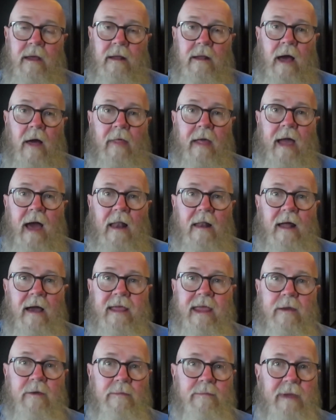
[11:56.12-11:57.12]
Now they got
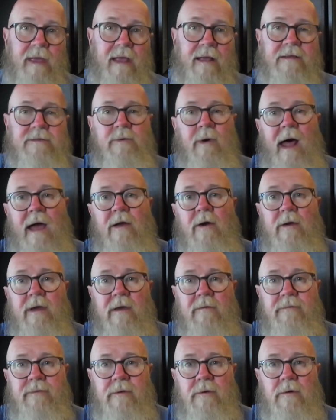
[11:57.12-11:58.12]
lucky with me, because when I go
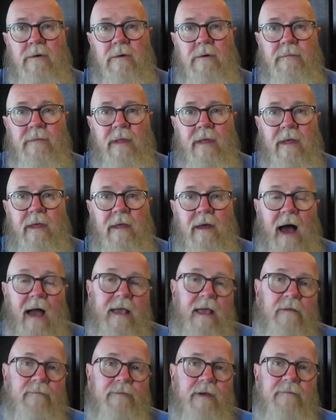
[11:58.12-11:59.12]
get fuel, I
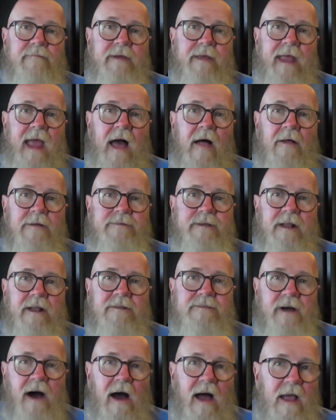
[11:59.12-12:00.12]
get 50 gallons at a
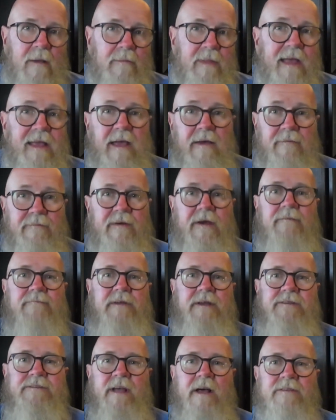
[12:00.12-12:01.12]
time. They get
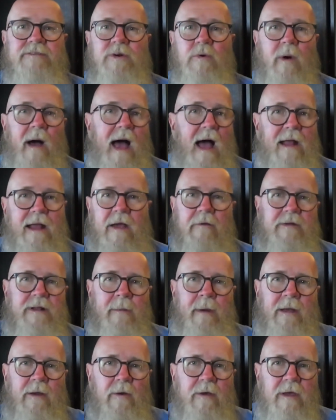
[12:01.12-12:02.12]
50 cents a whack every
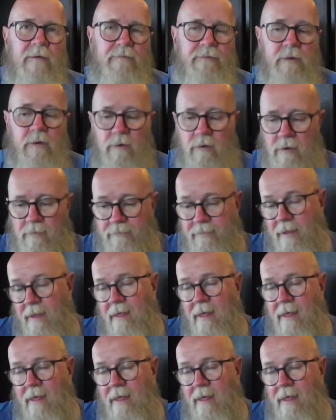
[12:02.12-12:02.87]
time I go get fuel.